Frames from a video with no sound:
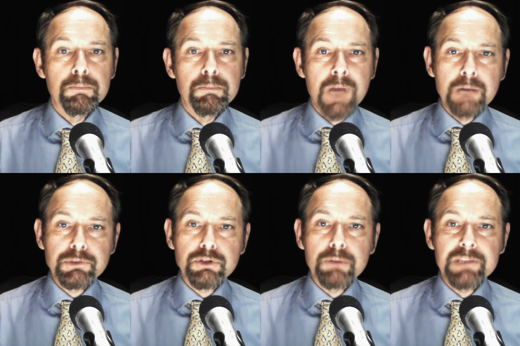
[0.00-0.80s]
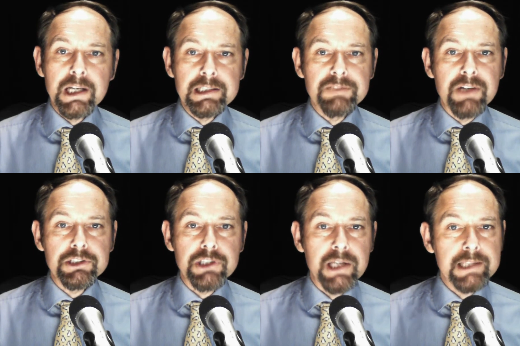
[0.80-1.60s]
Malmström's
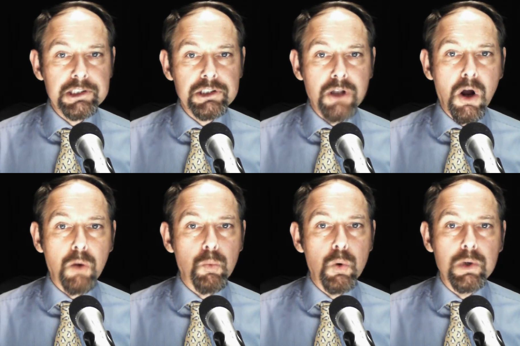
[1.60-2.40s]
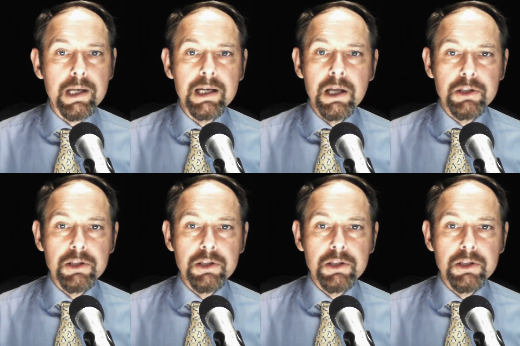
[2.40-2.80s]
intervention is a stark warning